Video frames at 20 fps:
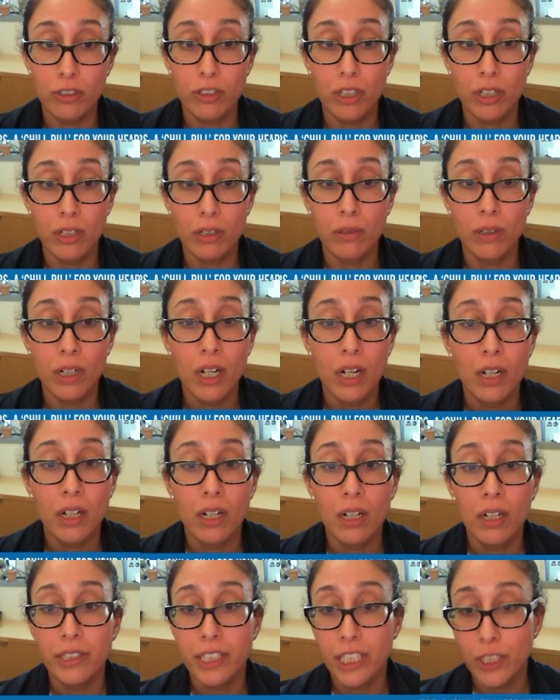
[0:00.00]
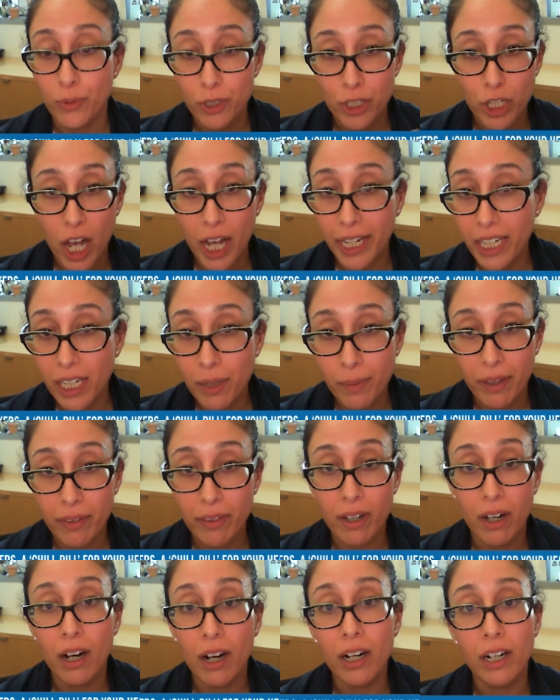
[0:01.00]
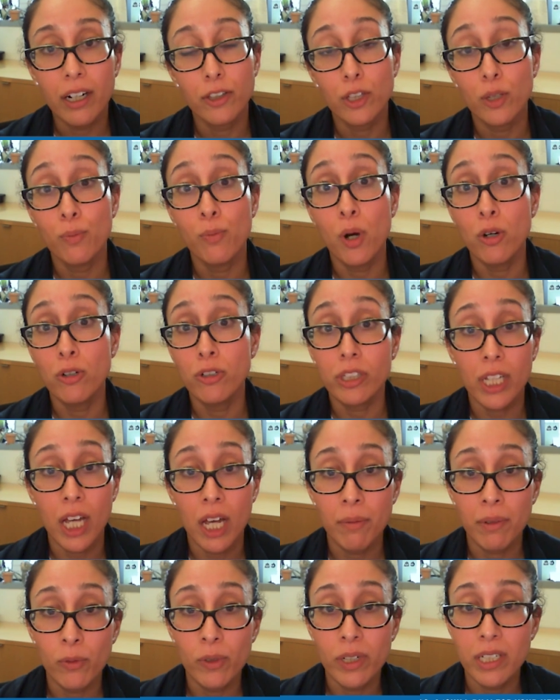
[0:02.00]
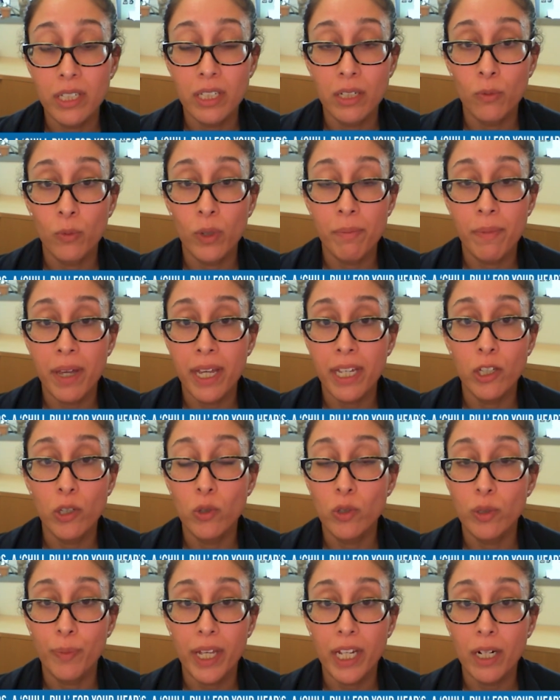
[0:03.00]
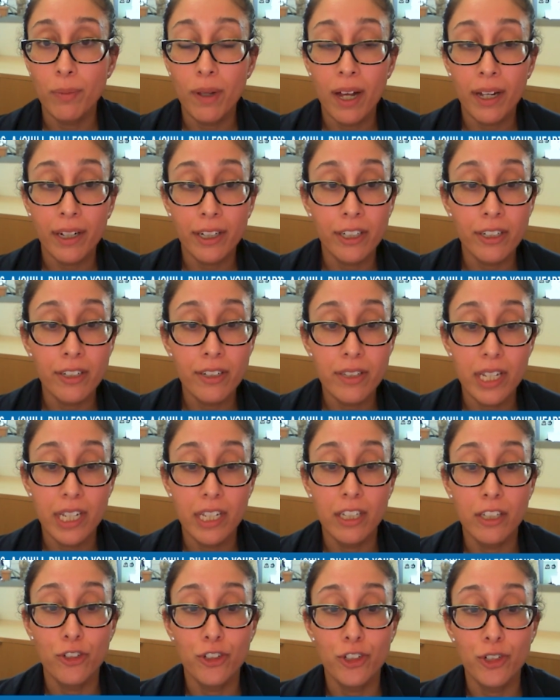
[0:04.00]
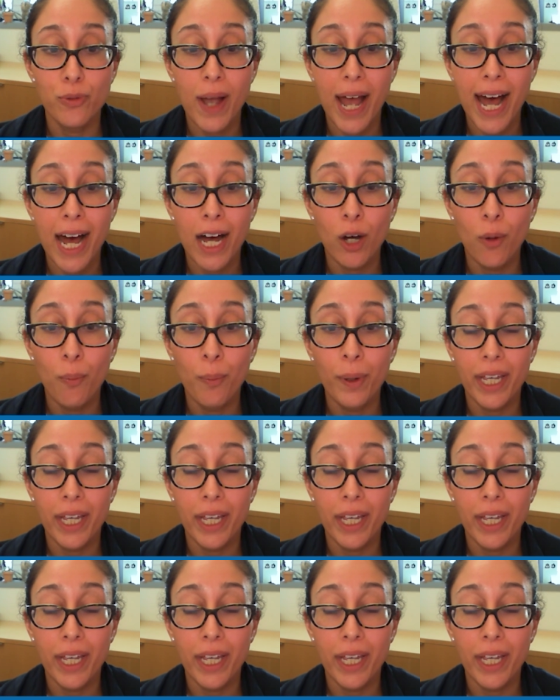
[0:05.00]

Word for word: So since we're talking about the heart, the most common reason we may use beta blockers is to help